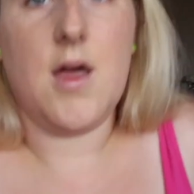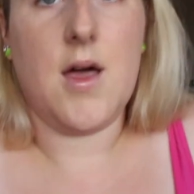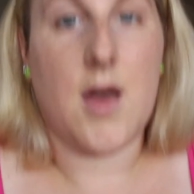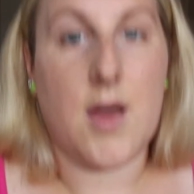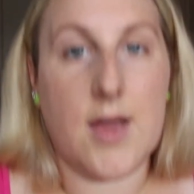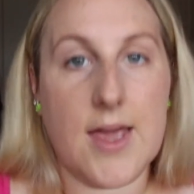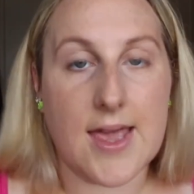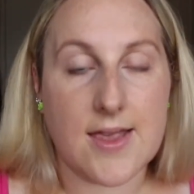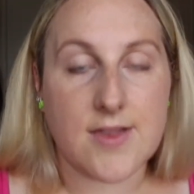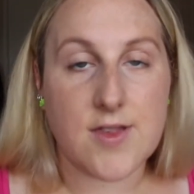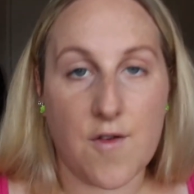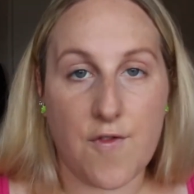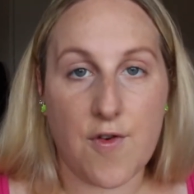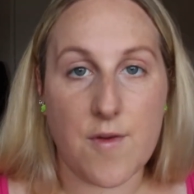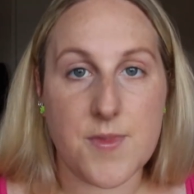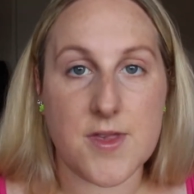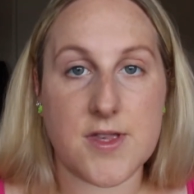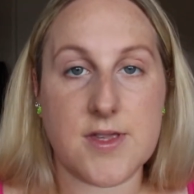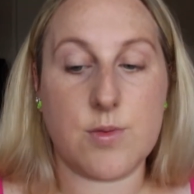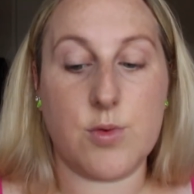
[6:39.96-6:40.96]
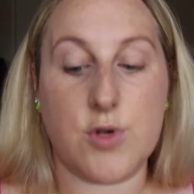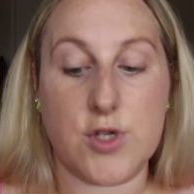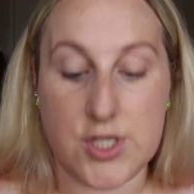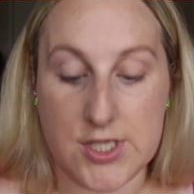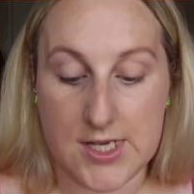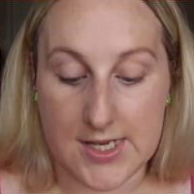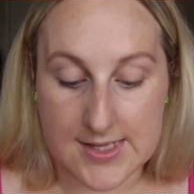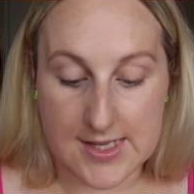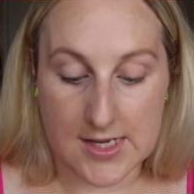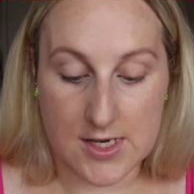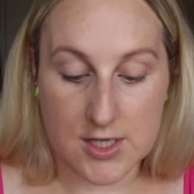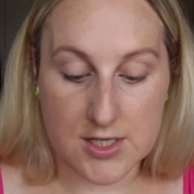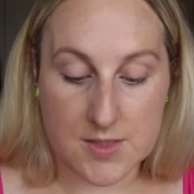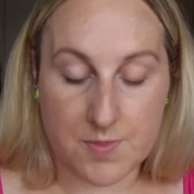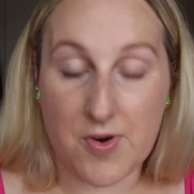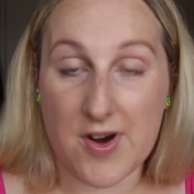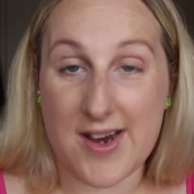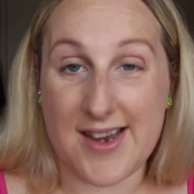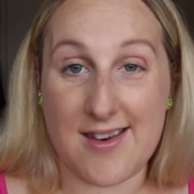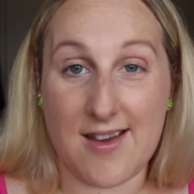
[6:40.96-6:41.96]
Okay, so from the swatches it looks
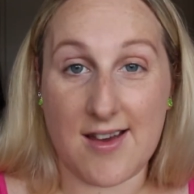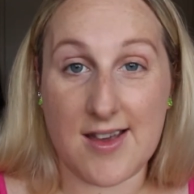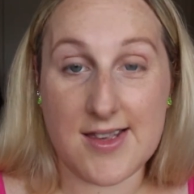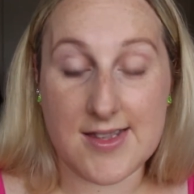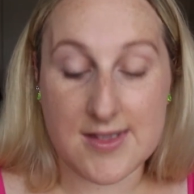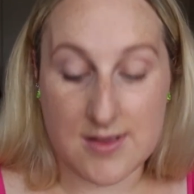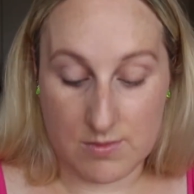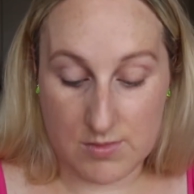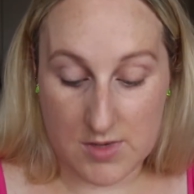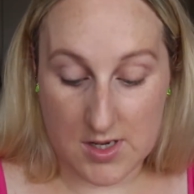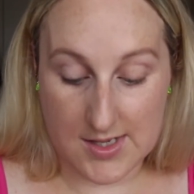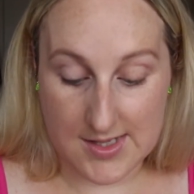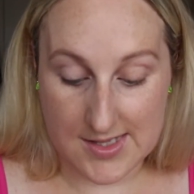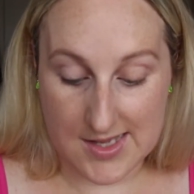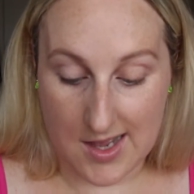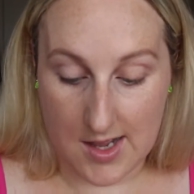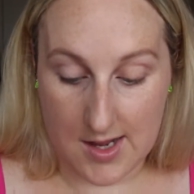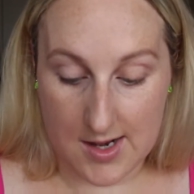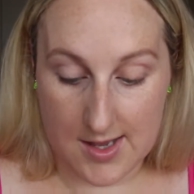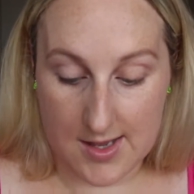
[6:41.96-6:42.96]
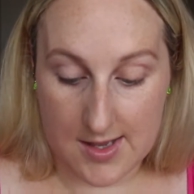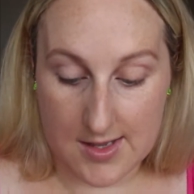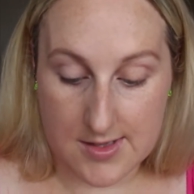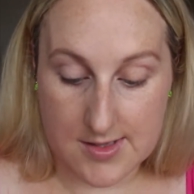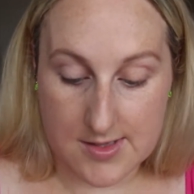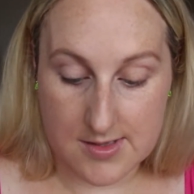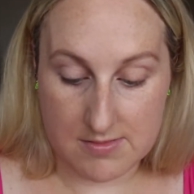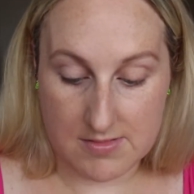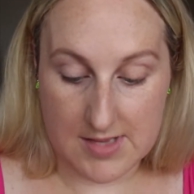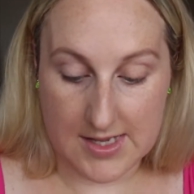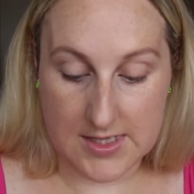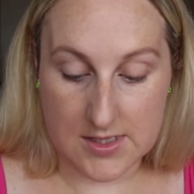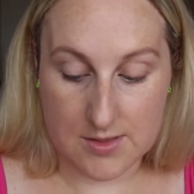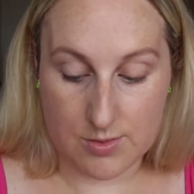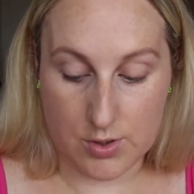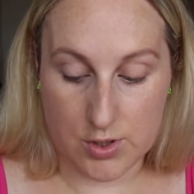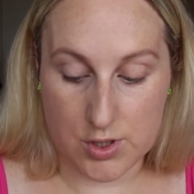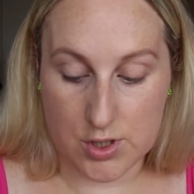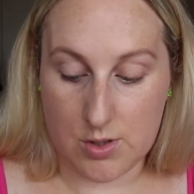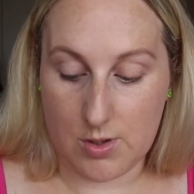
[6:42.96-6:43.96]
pretty nice, some nice colours. They
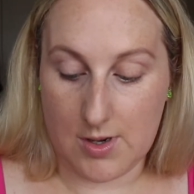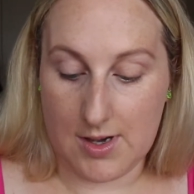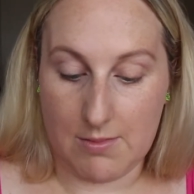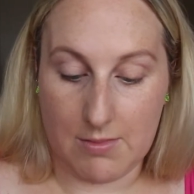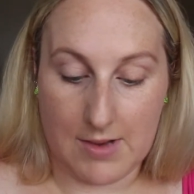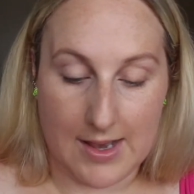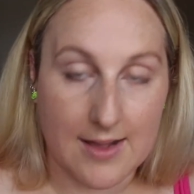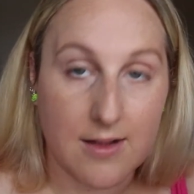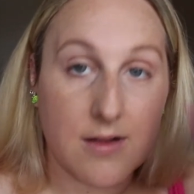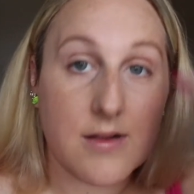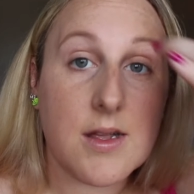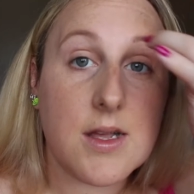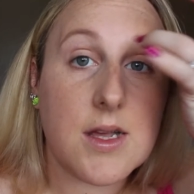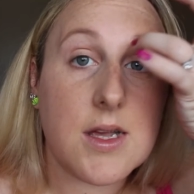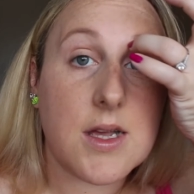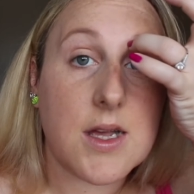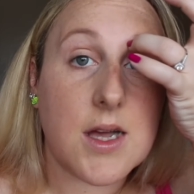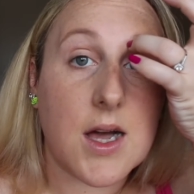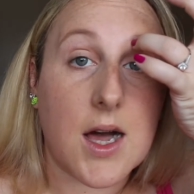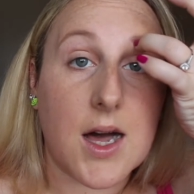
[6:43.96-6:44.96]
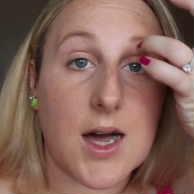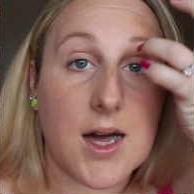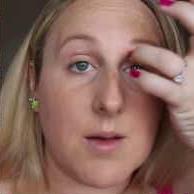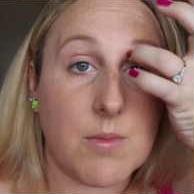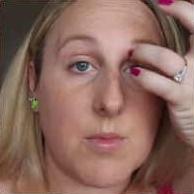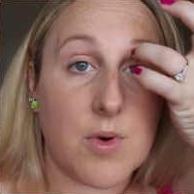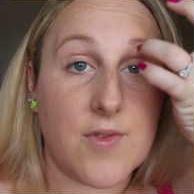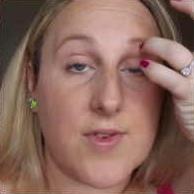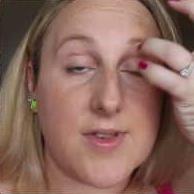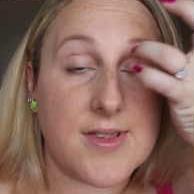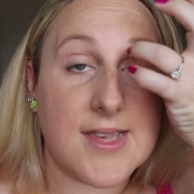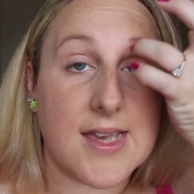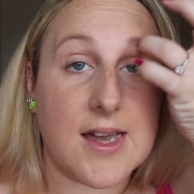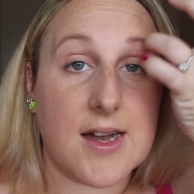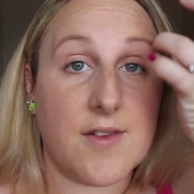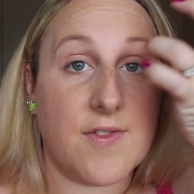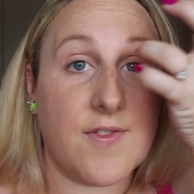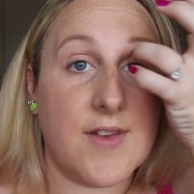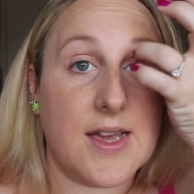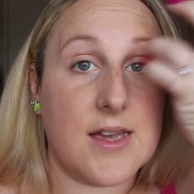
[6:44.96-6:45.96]
swatch quite well. Obviously
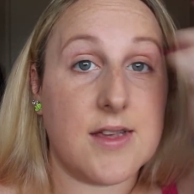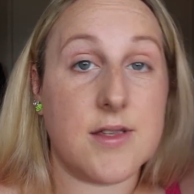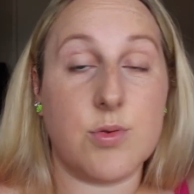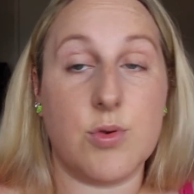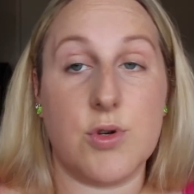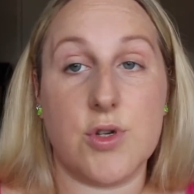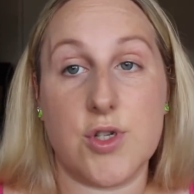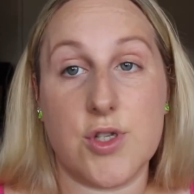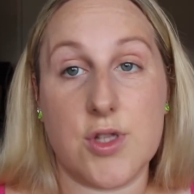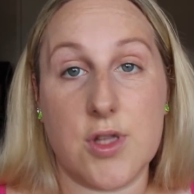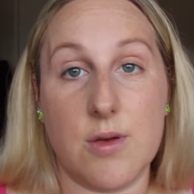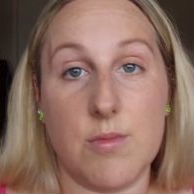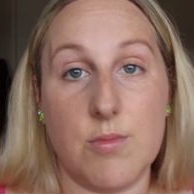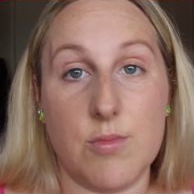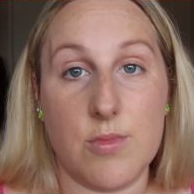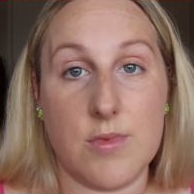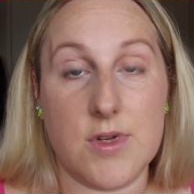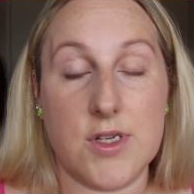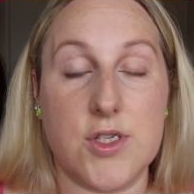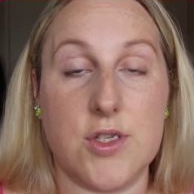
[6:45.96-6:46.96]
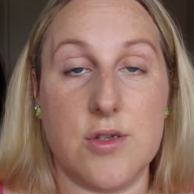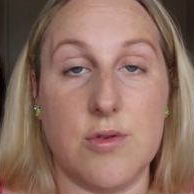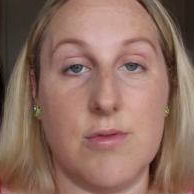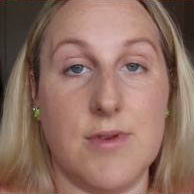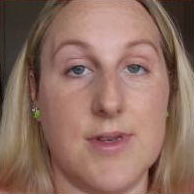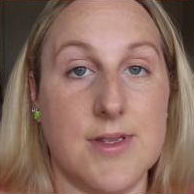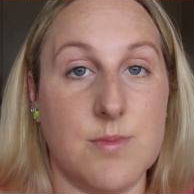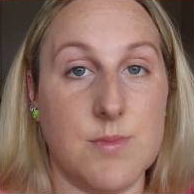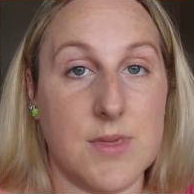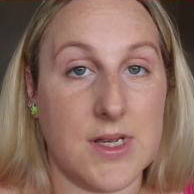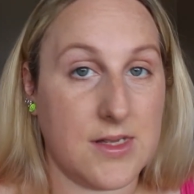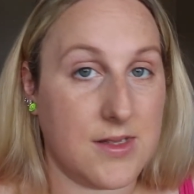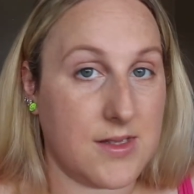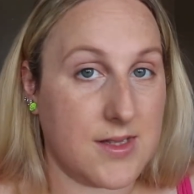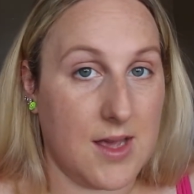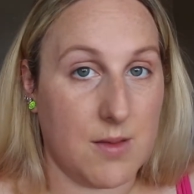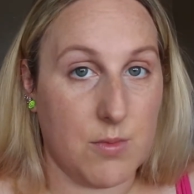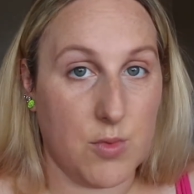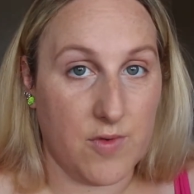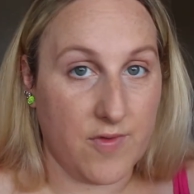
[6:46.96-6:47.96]
I finger swatched them, which always means
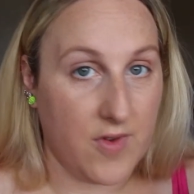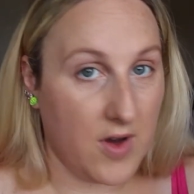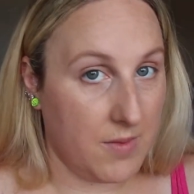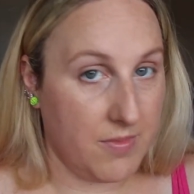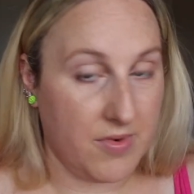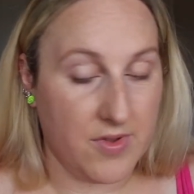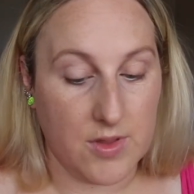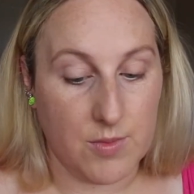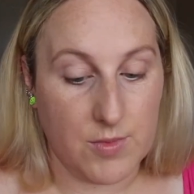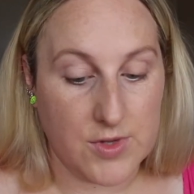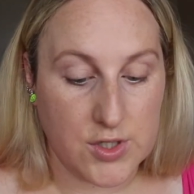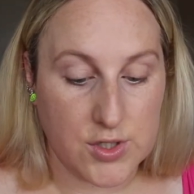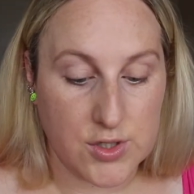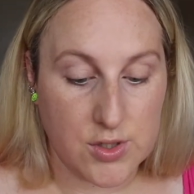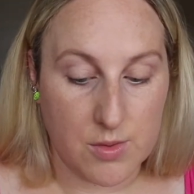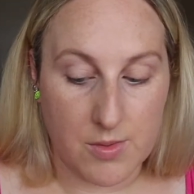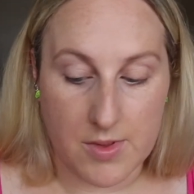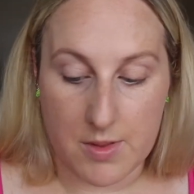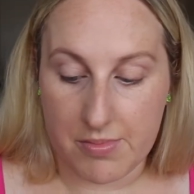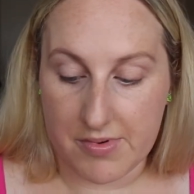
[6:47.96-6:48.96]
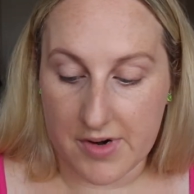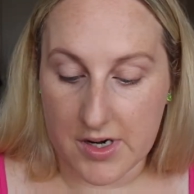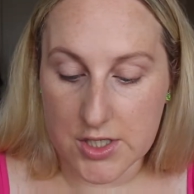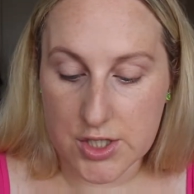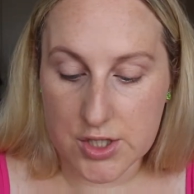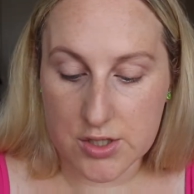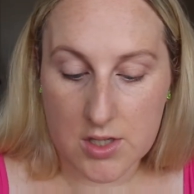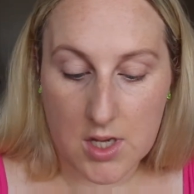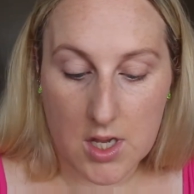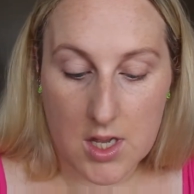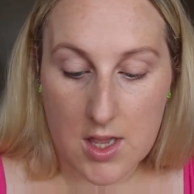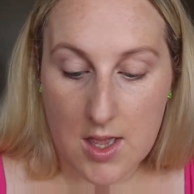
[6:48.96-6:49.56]
they're more vibrant than when you do it with a brush.